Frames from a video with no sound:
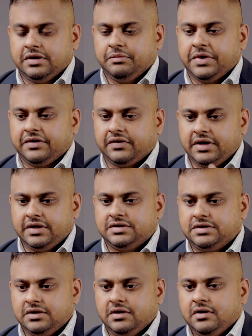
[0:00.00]
The
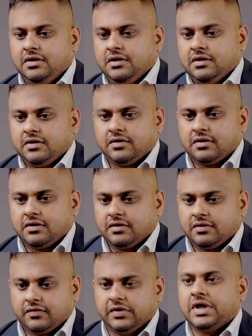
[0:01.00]
message
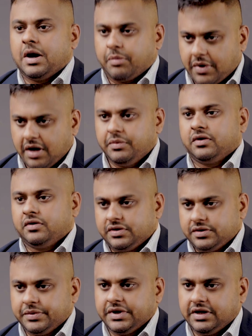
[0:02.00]
for the upcoming
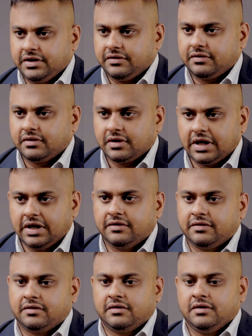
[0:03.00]
entrepreneurs
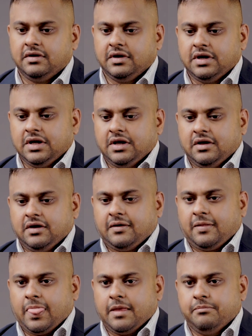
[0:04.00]
is
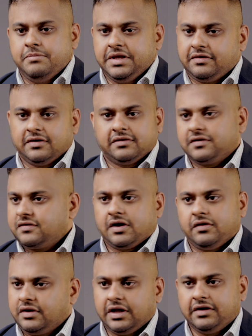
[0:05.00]
businesses are
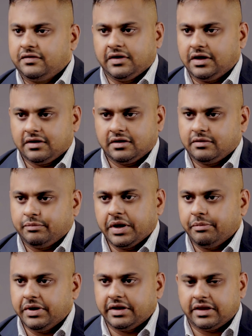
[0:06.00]
not easy.
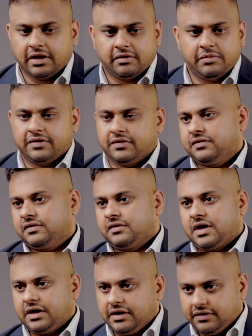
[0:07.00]
People think businesses
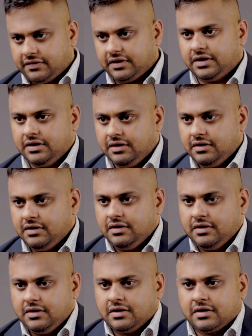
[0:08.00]
are easy.
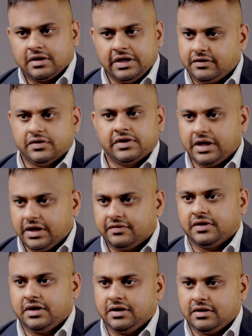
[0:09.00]
It's not
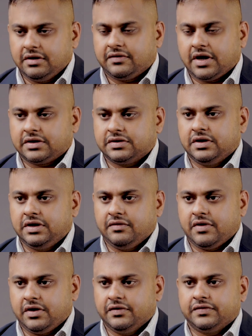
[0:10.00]
easy. It's actually
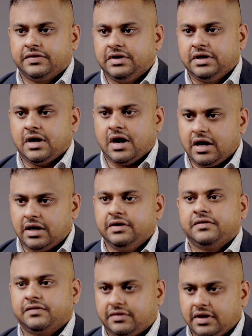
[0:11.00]
one of the
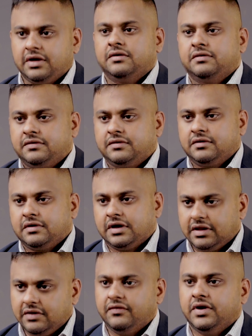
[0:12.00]
hardest things
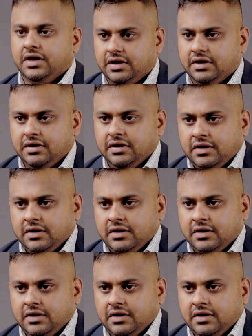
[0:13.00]
in the world.